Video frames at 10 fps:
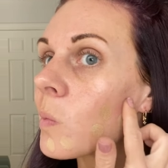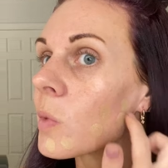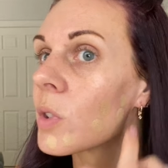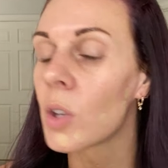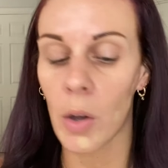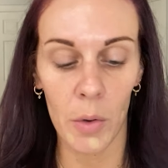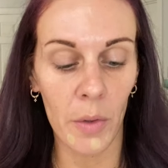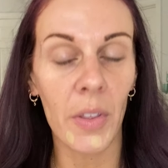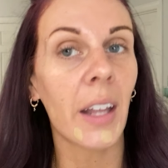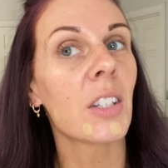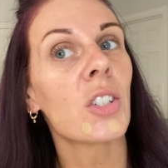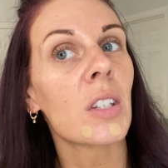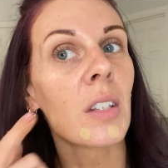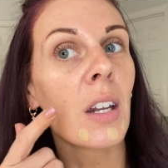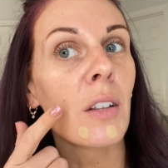So that's
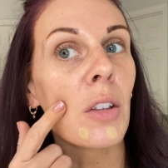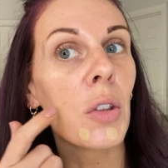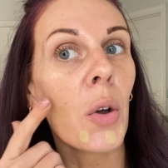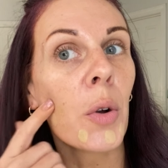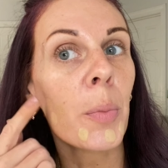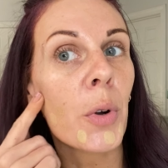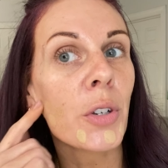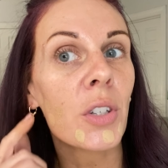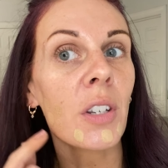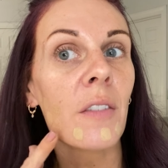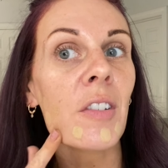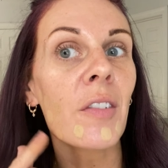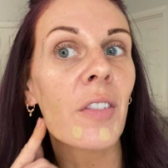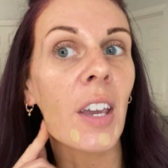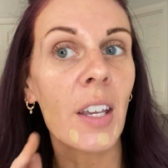just kind of the lower portion of your
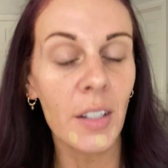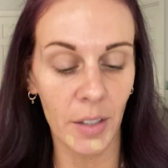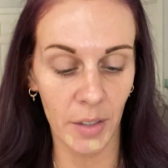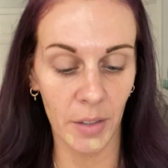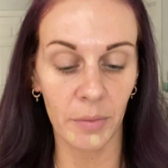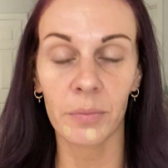face,